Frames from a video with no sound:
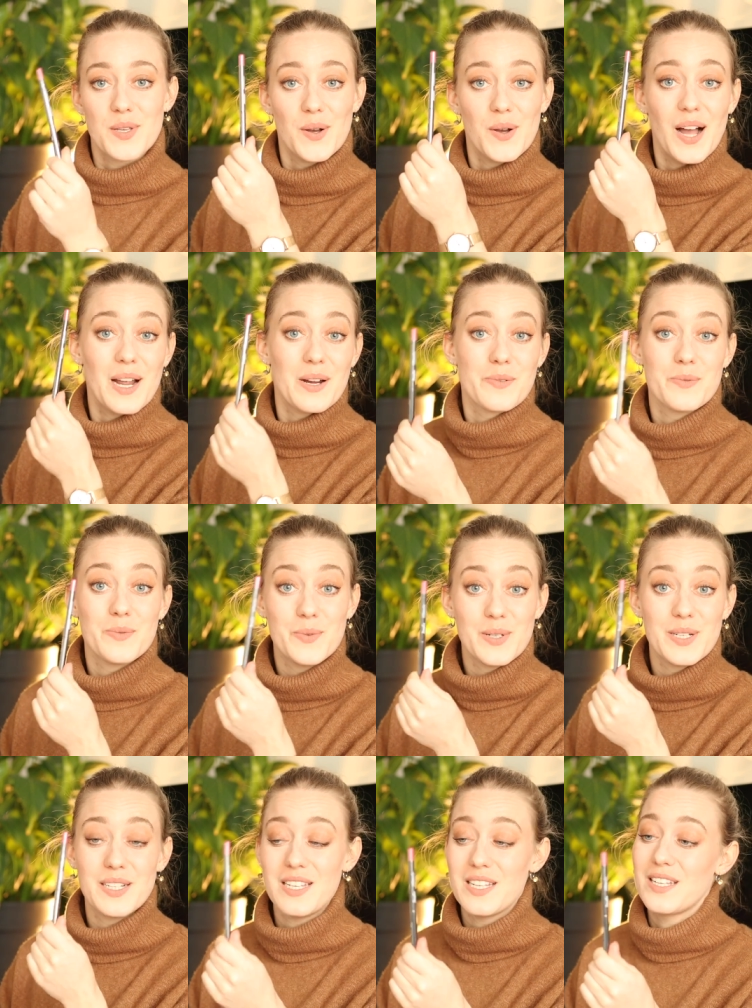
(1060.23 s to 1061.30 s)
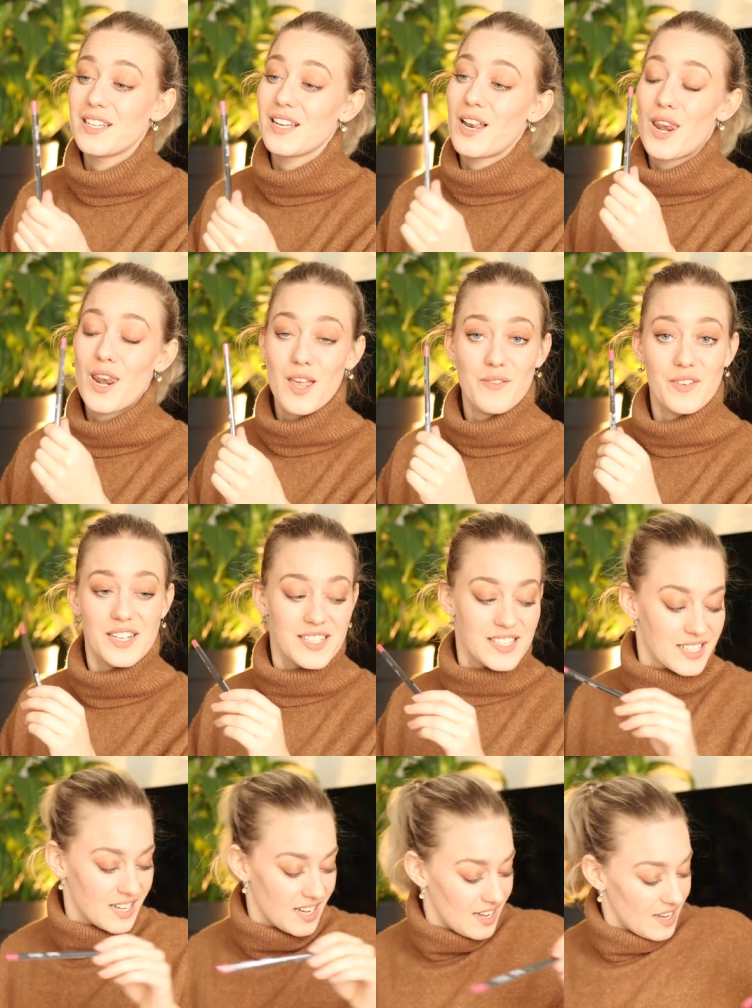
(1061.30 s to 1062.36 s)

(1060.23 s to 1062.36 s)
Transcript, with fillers: so I really love it.